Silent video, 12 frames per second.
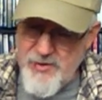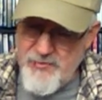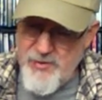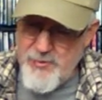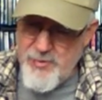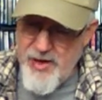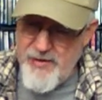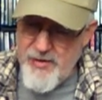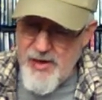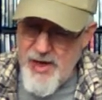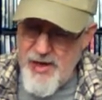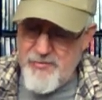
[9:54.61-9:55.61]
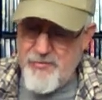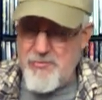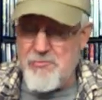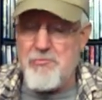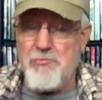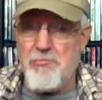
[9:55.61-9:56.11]
of their private life.
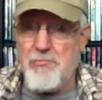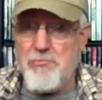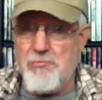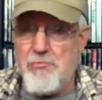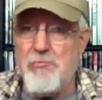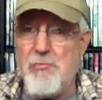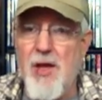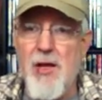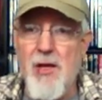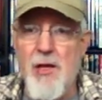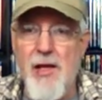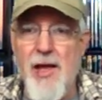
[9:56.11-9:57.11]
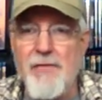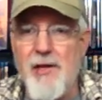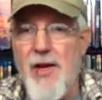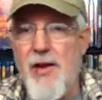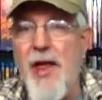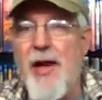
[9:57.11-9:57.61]
A
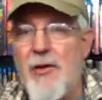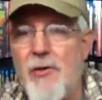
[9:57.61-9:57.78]
lot of that